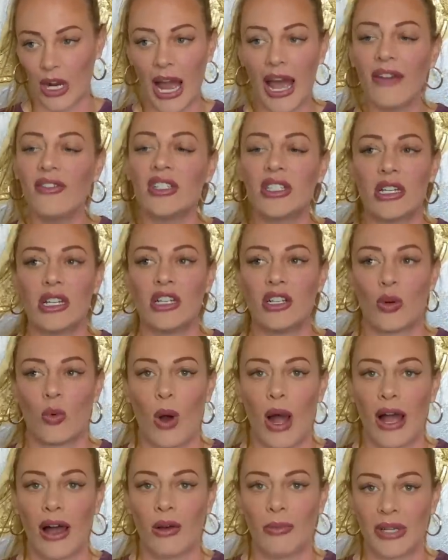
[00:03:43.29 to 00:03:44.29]
I haven't done it in a
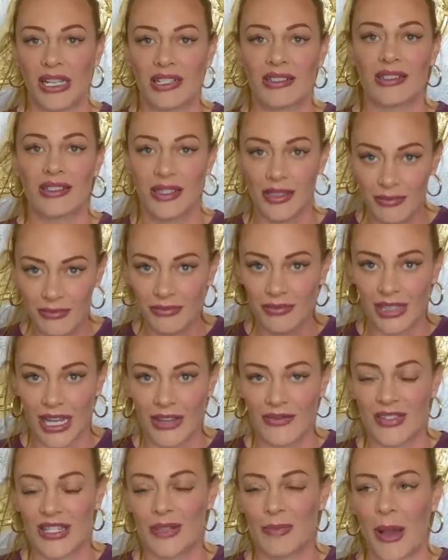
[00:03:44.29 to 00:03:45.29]
while because
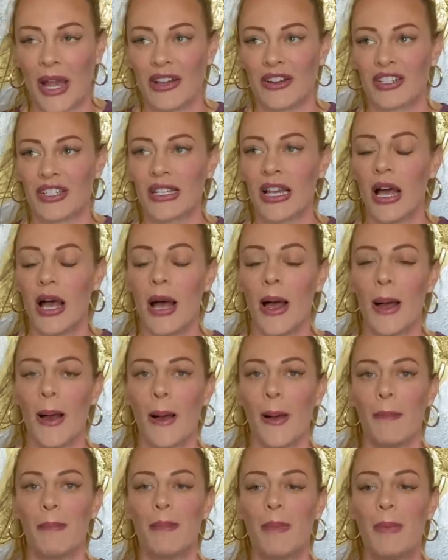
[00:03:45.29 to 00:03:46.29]
life is spiders.
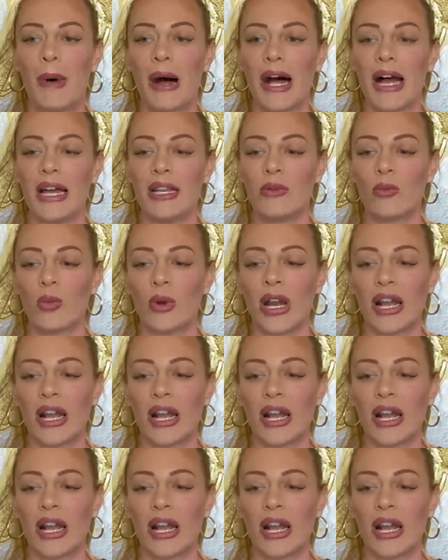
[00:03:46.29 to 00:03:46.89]
But when